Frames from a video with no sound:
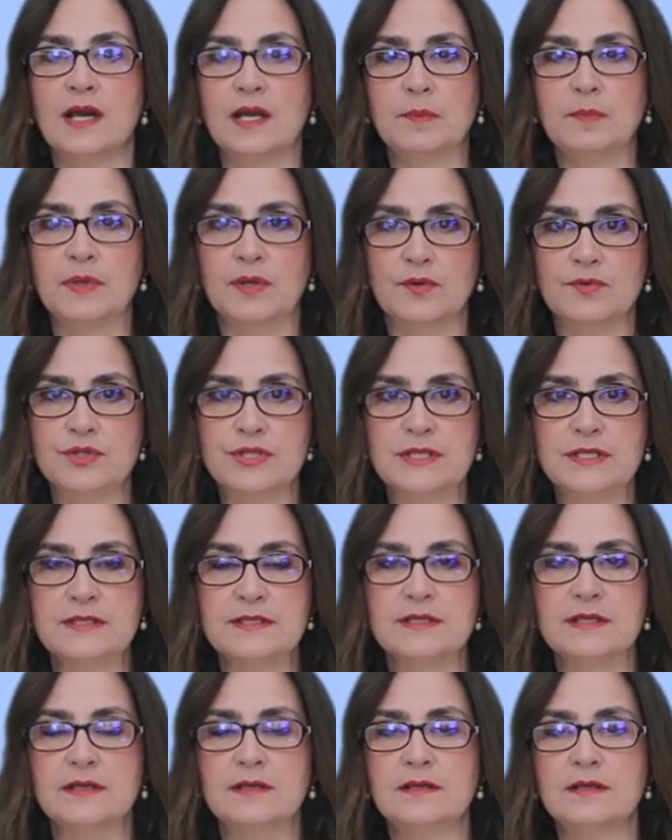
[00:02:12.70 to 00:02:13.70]

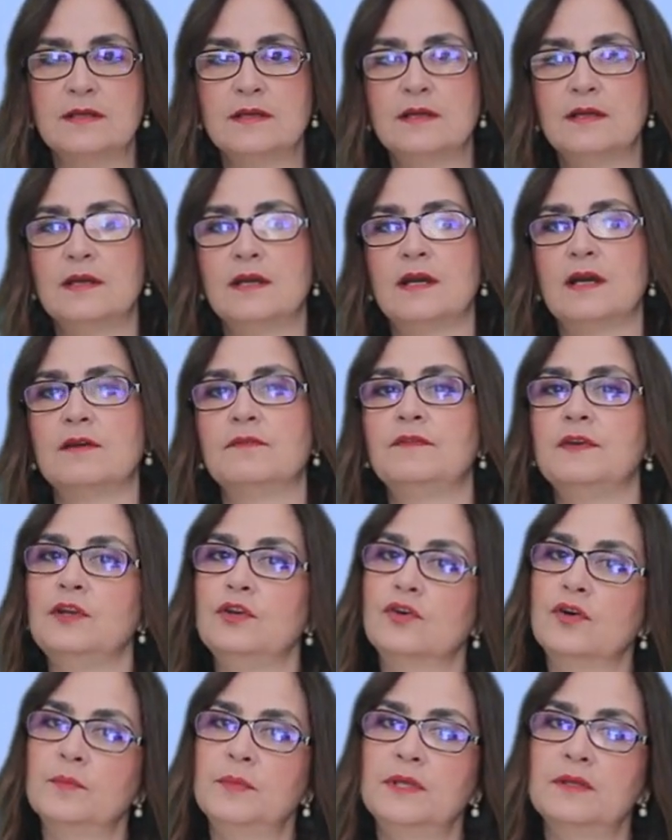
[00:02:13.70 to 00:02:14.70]
hyperalgesia, a
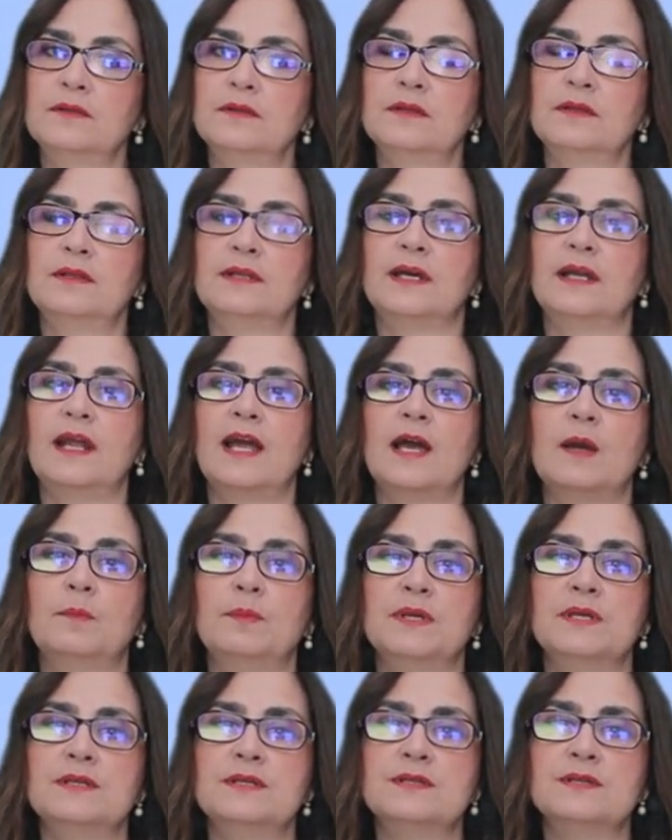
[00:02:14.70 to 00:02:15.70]
phenomenon that
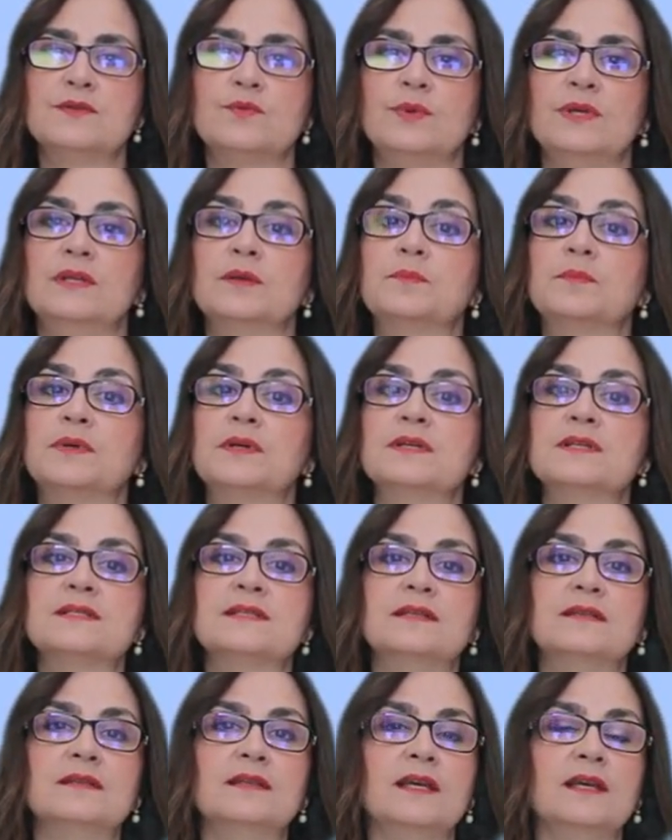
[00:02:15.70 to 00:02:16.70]
happens when the
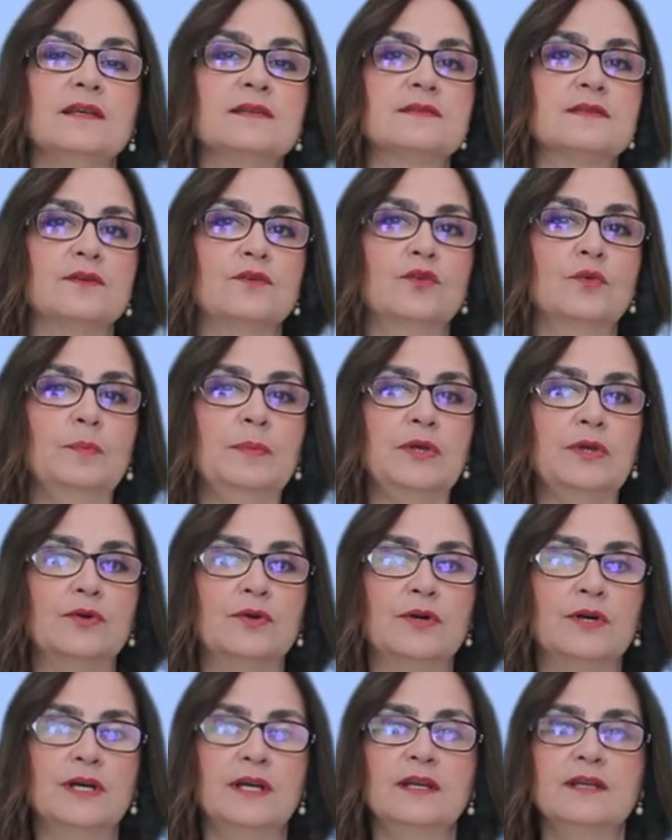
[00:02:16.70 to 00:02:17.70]
person takes
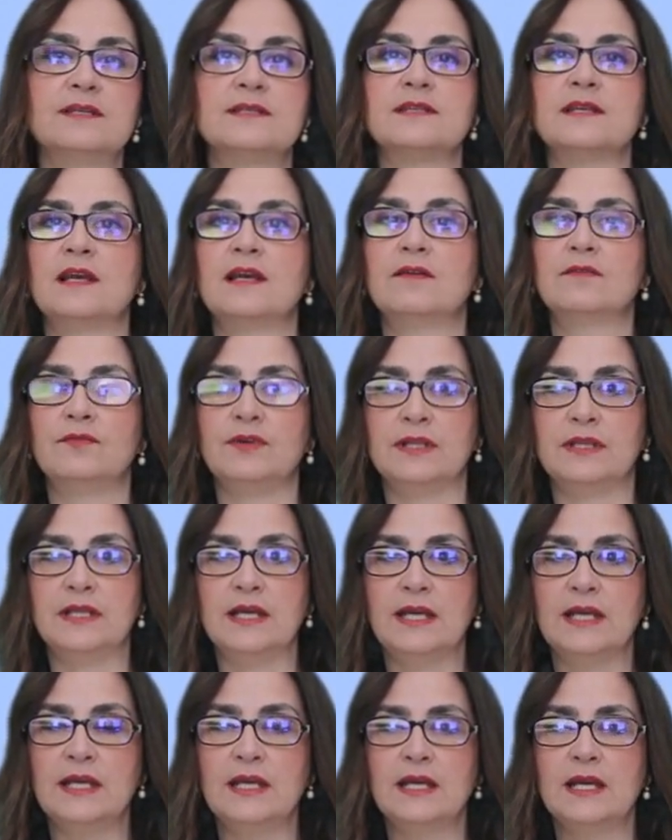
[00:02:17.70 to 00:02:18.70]
opioids every
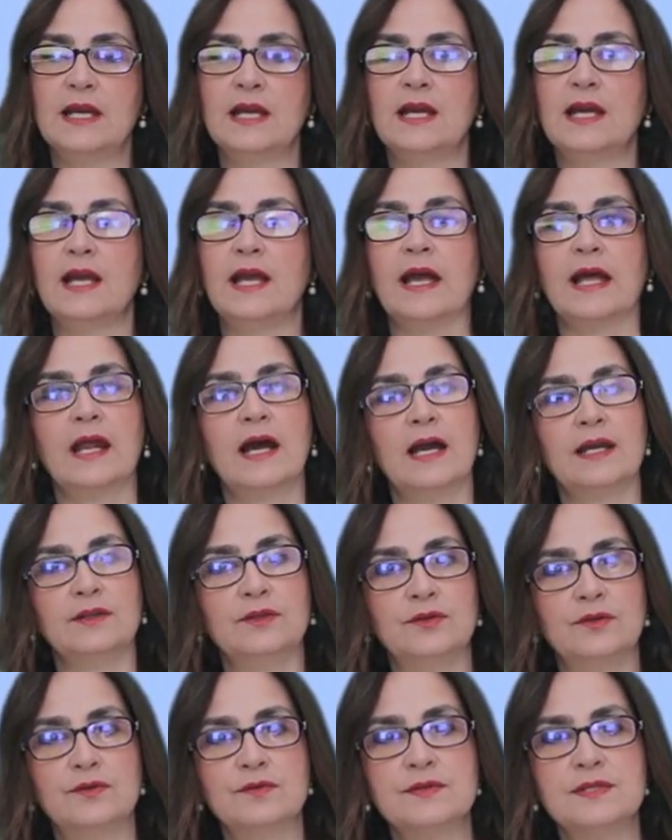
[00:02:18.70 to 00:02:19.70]
day at high
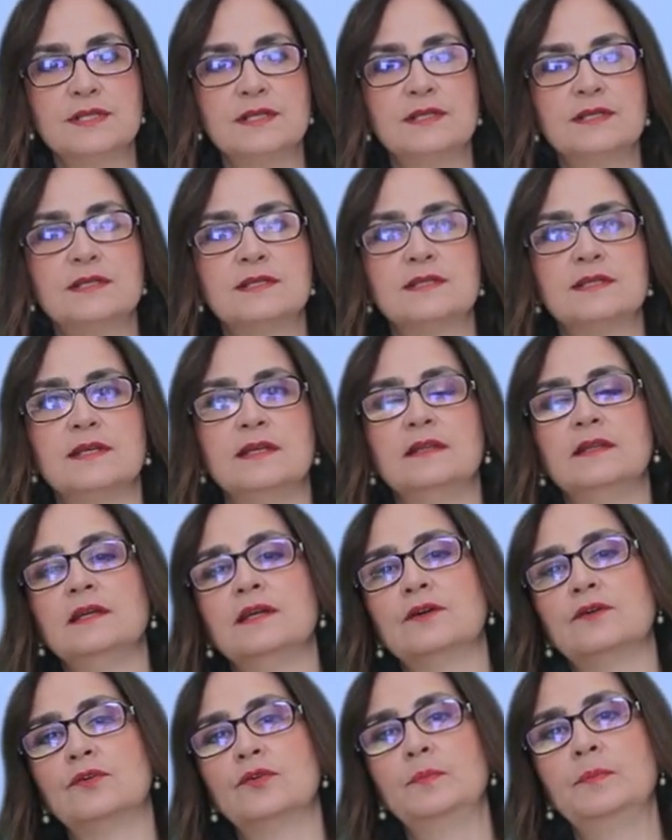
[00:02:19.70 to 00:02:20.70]
doses and
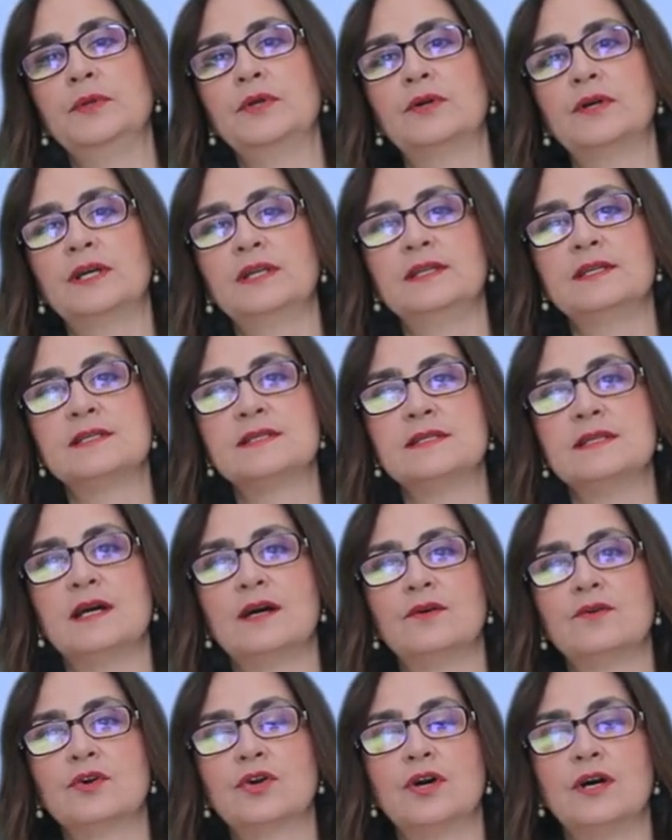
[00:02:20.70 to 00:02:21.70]
the opioid is
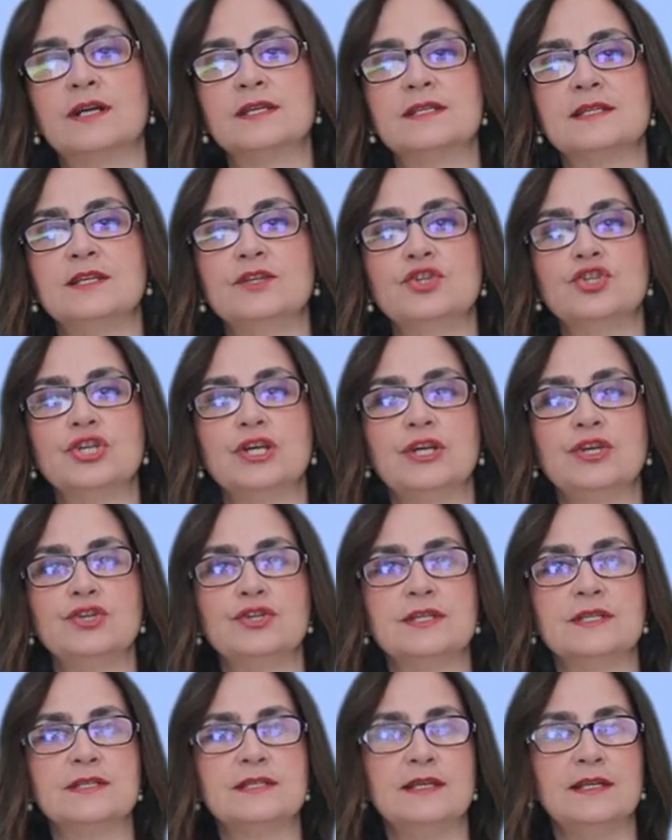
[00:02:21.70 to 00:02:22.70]
now causing
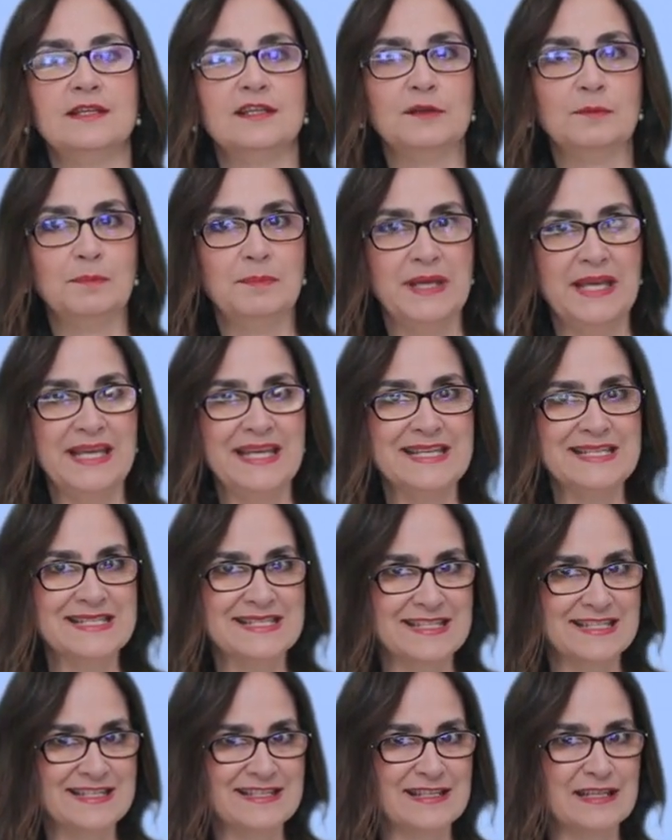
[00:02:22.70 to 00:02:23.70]
changes in the pain
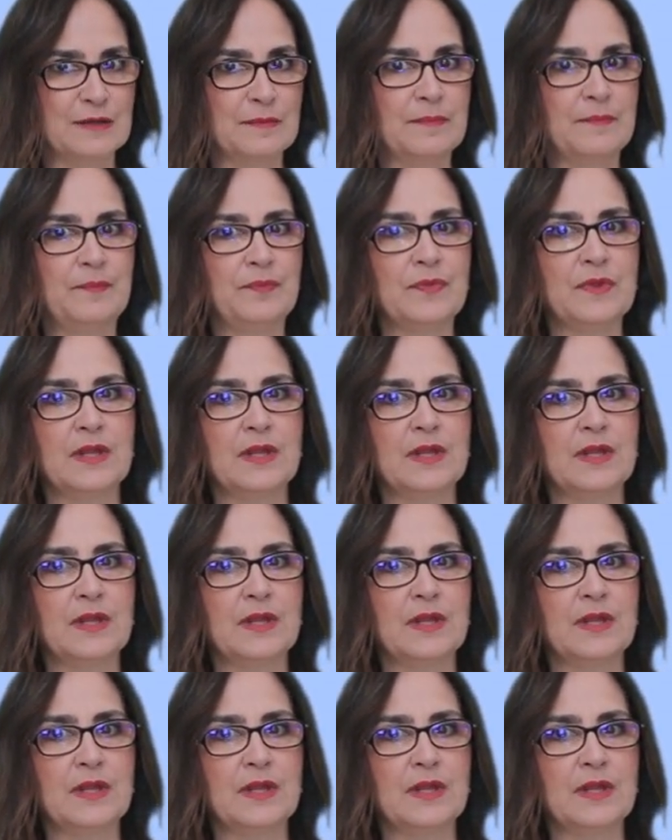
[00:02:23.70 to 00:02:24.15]
system